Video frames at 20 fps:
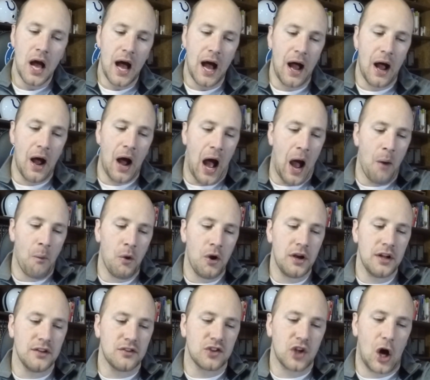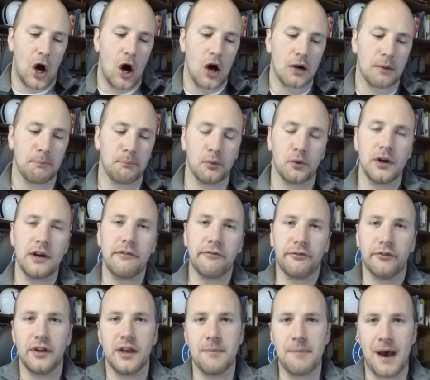I want to talk
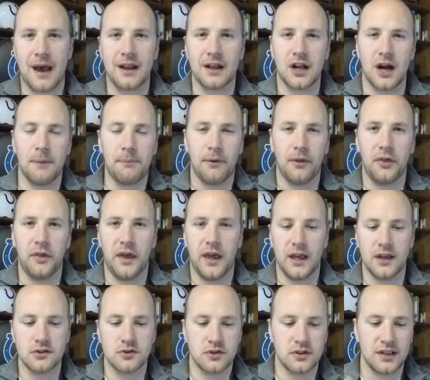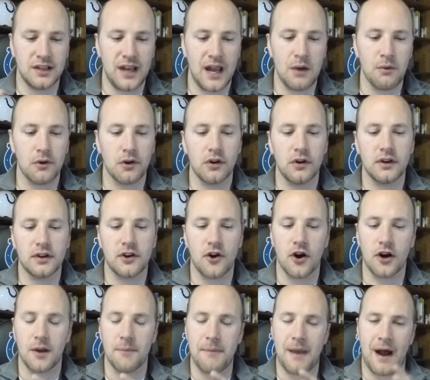briefly about a couple things. Today we're going to
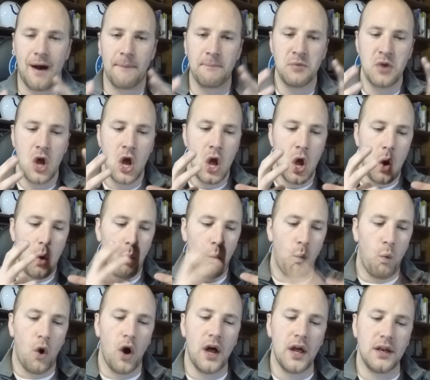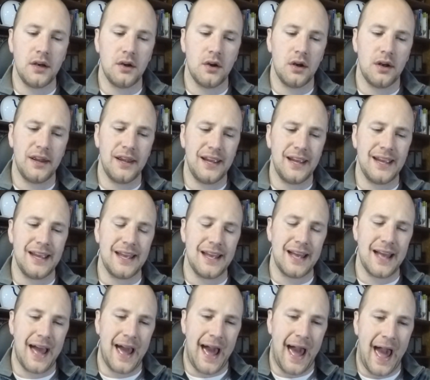talk about what
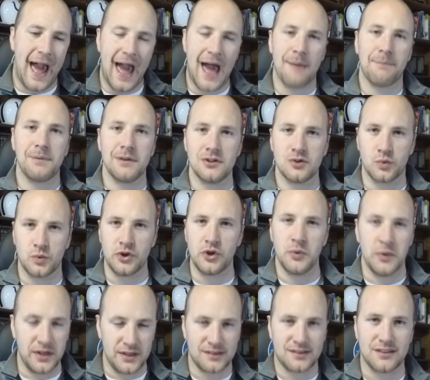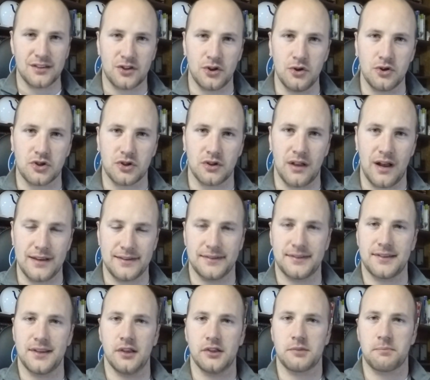happens when you institutionalize a
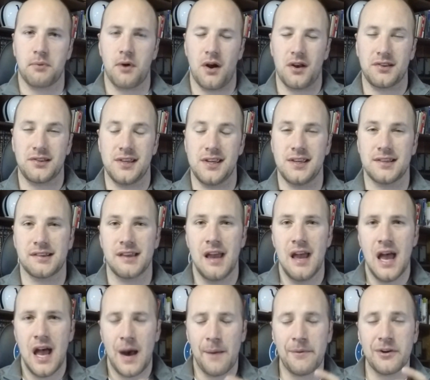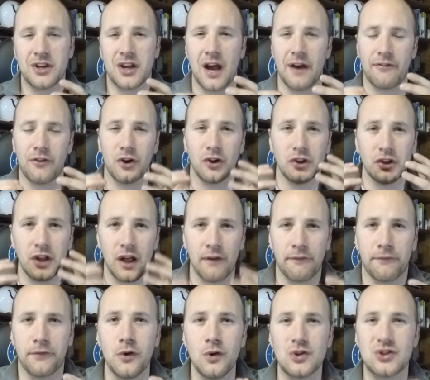sales process. I'm going to cover a
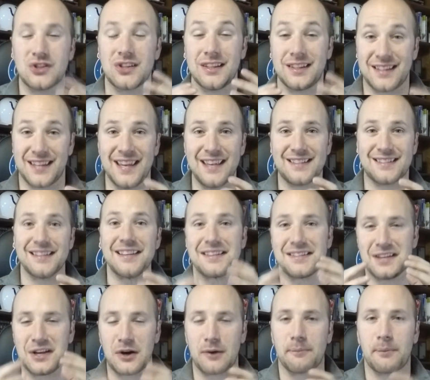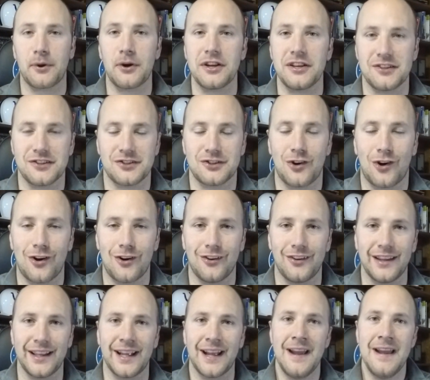few statistics that are pretty
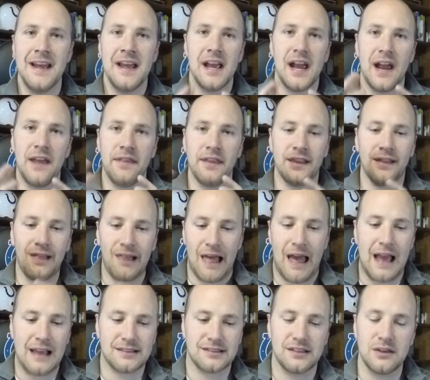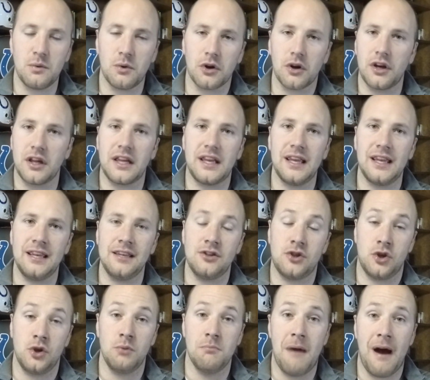startling. And then lastly, we're going to get
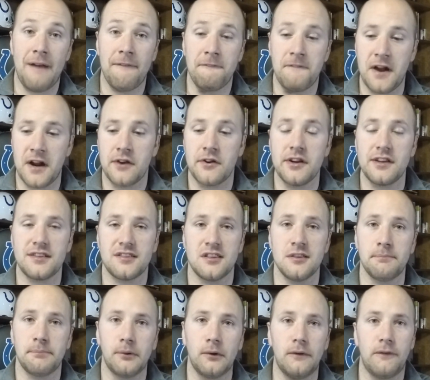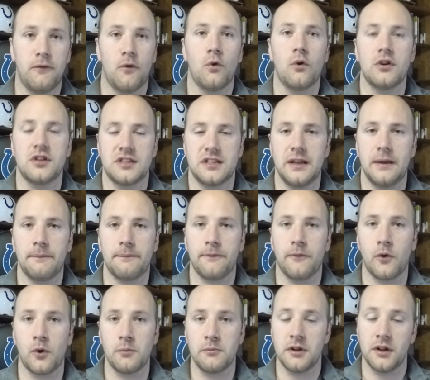into my very simple 4-step
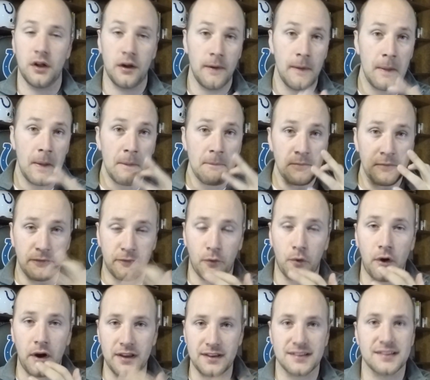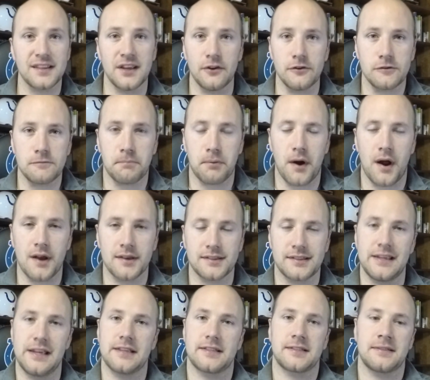formula for a sales
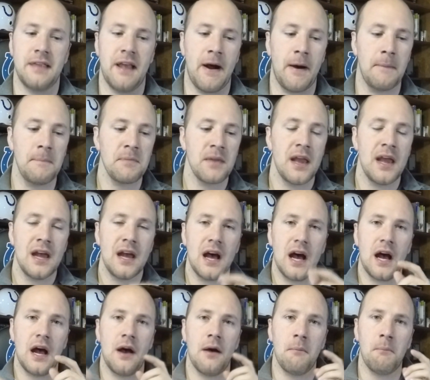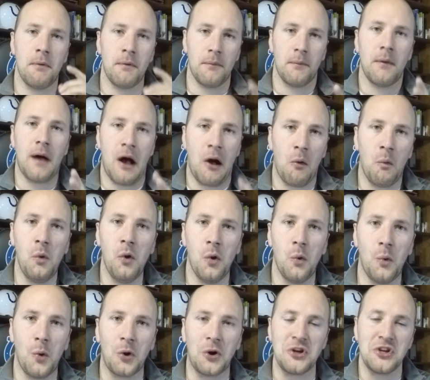process. Now, but I
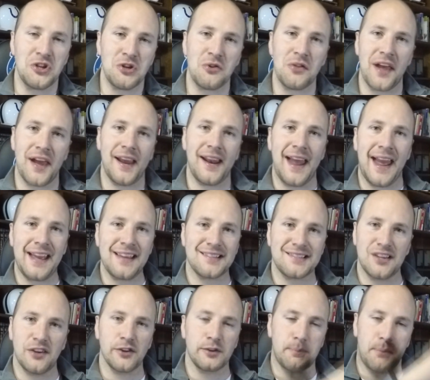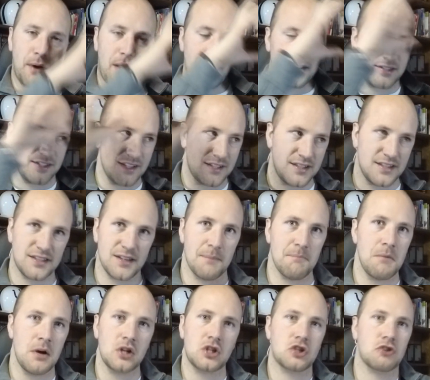will warn you that a sales process is a
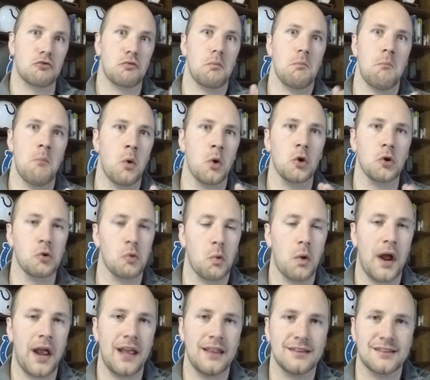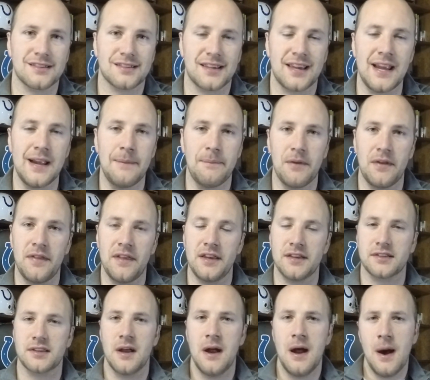much more grand scheme than this.